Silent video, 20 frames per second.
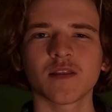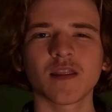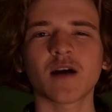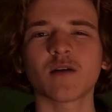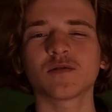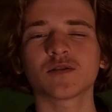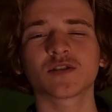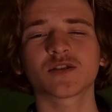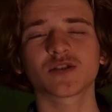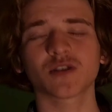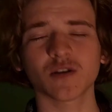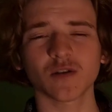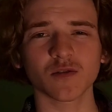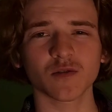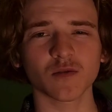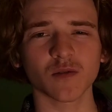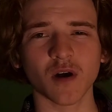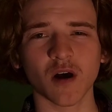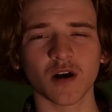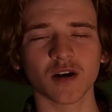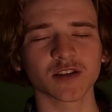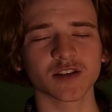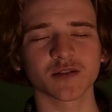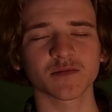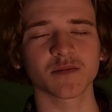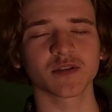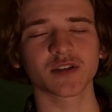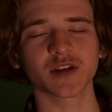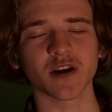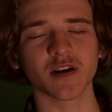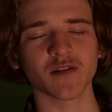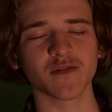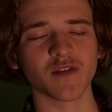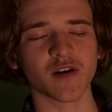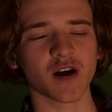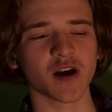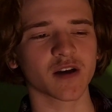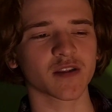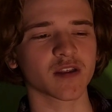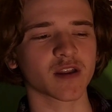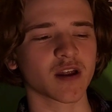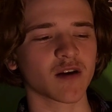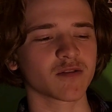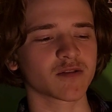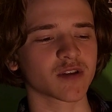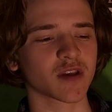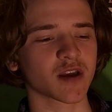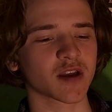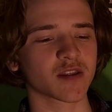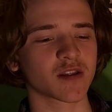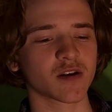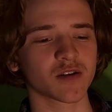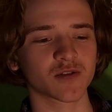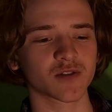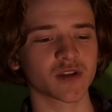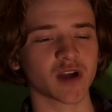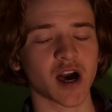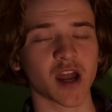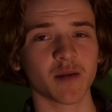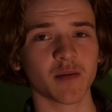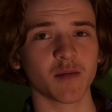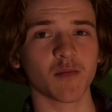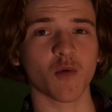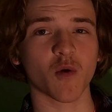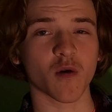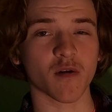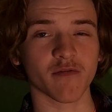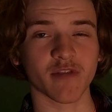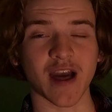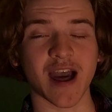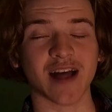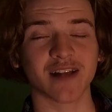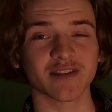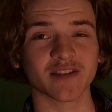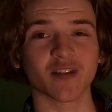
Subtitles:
That was so awesome and terrifying that I was like, there's got to be more of that